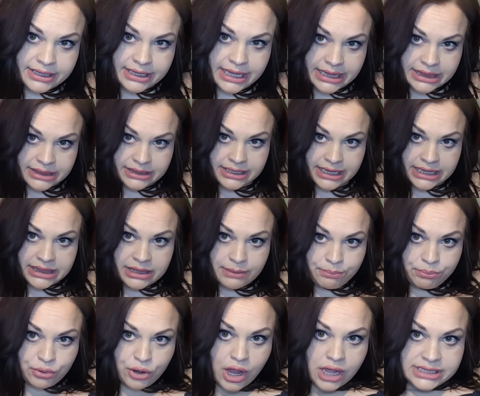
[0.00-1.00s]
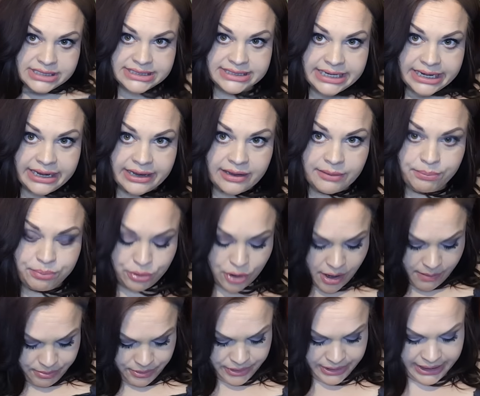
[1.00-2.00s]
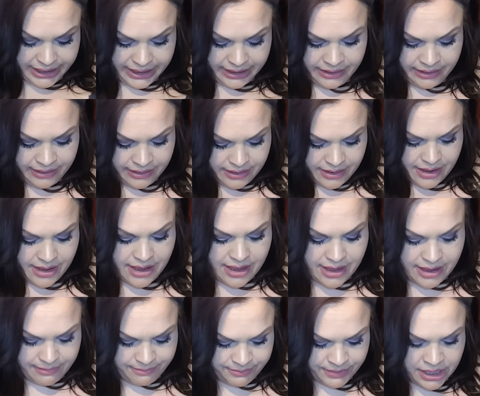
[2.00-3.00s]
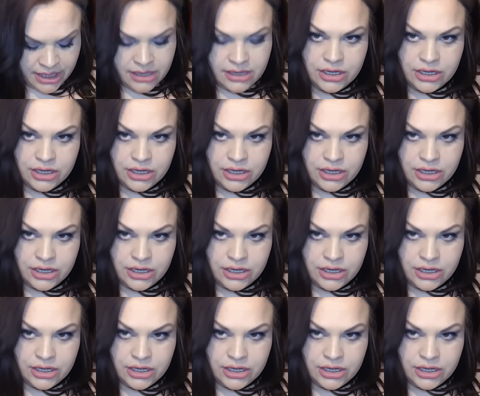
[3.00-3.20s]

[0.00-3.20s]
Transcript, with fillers: get get the bra sitting properly um,